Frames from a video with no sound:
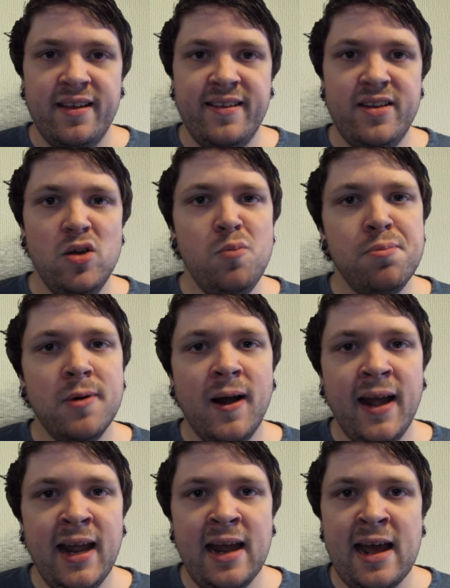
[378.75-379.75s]
You
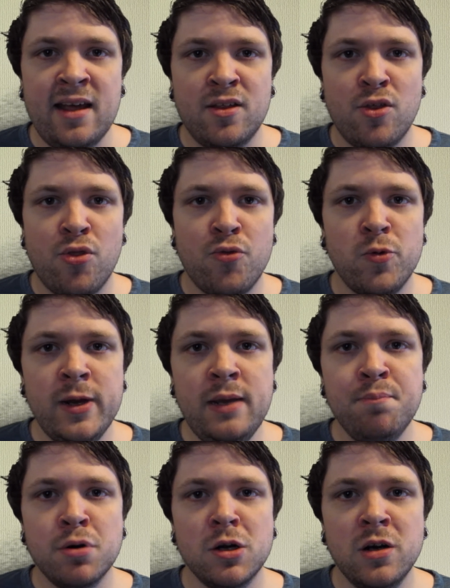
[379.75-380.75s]
play as 3
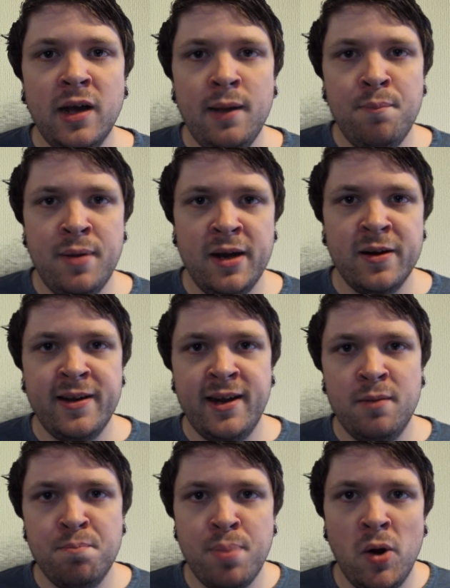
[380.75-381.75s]
burly,
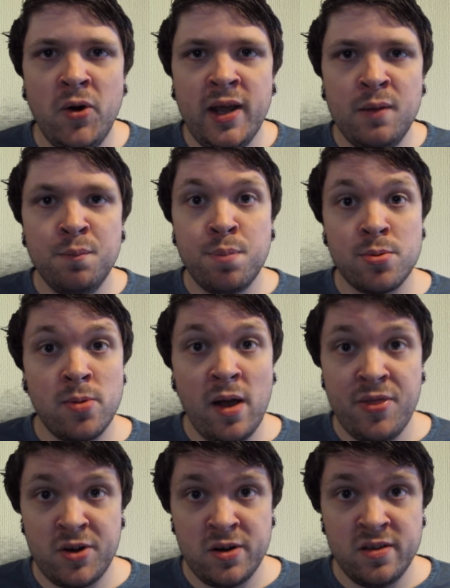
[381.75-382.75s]
bearded boating
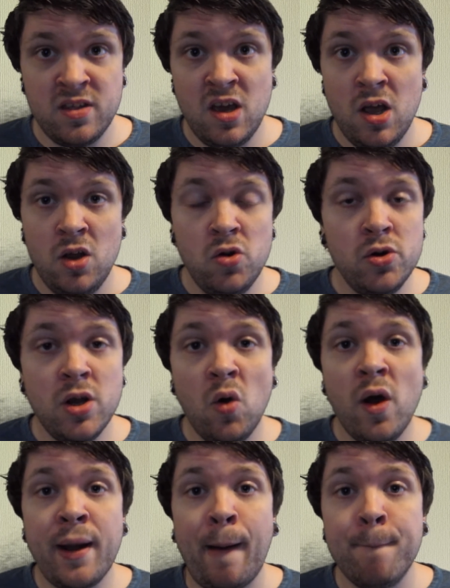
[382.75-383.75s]
brothers who
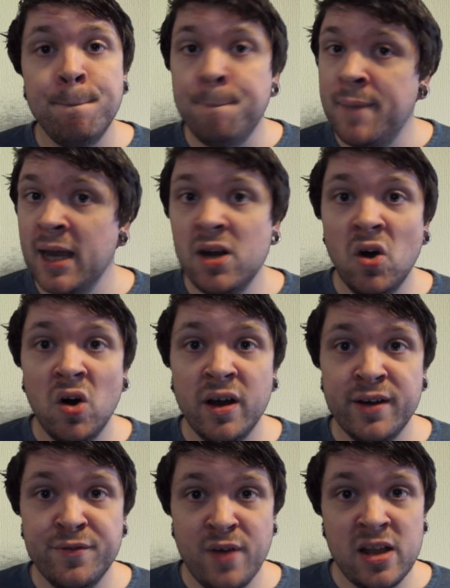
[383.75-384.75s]
go on a big ol'
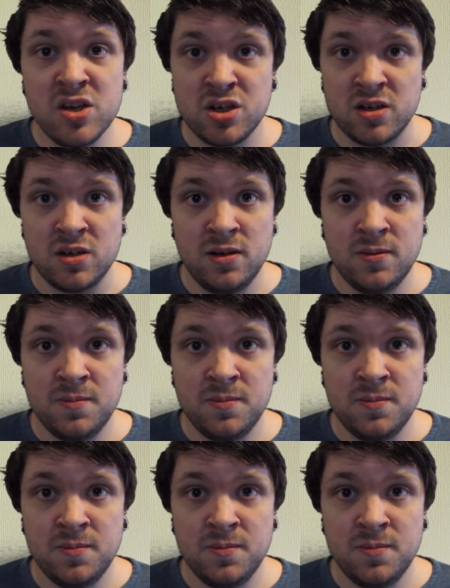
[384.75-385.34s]
adventure.